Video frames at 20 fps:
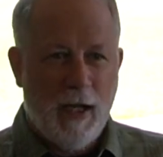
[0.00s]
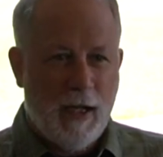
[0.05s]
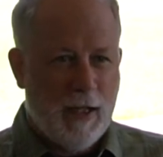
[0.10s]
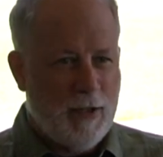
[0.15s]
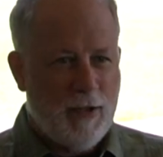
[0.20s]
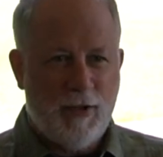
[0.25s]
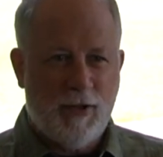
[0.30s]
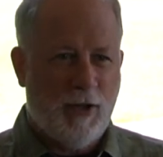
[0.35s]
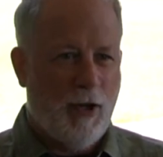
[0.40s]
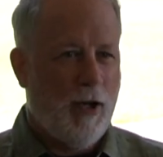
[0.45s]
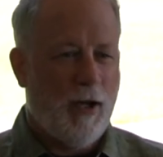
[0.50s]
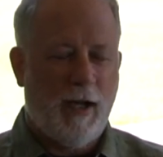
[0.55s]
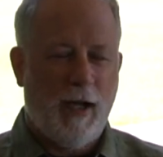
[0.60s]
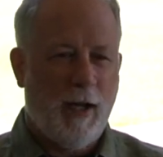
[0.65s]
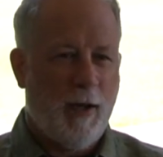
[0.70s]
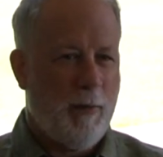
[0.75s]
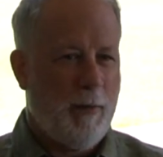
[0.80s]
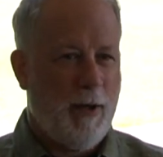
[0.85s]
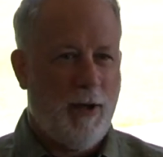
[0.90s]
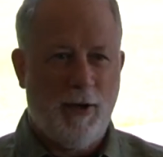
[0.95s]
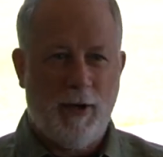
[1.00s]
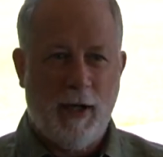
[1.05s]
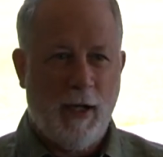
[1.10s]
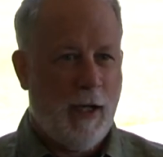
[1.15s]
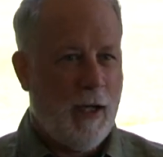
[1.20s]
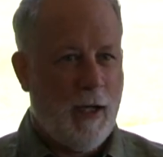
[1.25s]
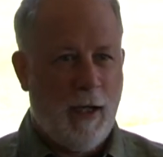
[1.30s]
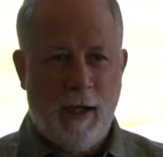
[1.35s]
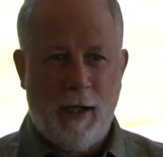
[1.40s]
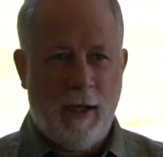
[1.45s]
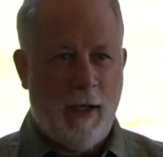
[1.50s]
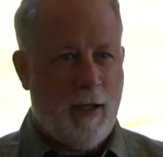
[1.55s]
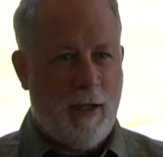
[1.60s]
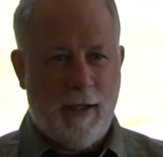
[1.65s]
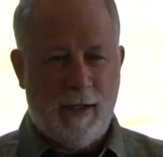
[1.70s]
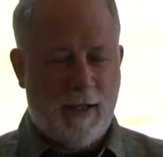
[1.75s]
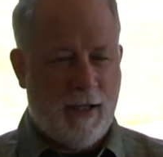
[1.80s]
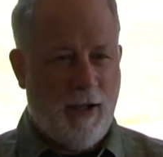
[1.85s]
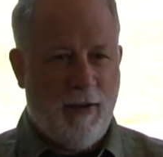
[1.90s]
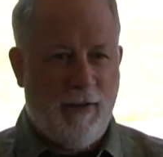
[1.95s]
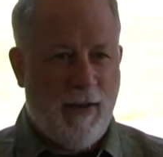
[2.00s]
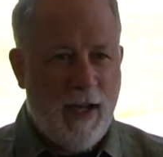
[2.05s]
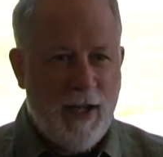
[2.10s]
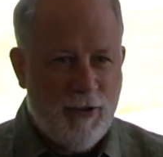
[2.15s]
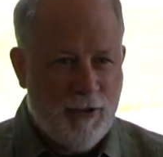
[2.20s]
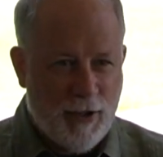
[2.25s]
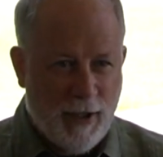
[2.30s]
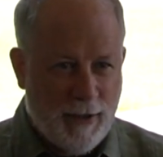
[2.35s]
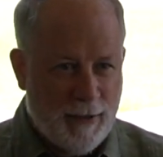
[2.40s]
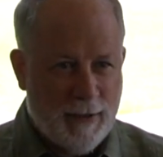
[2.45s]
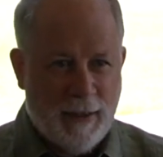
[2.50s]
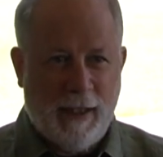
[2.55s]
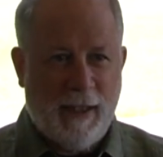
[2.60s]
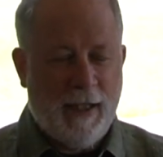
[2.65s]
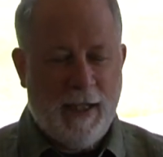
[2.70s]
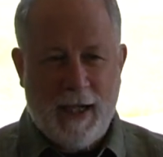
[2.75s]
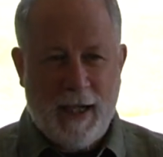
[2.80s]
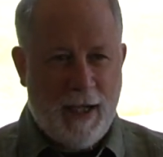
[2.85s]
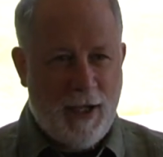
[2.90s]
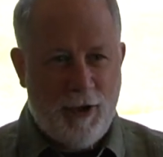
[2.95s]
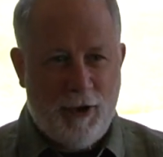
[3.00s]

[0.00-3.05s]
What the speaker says: she's talking about salvation. in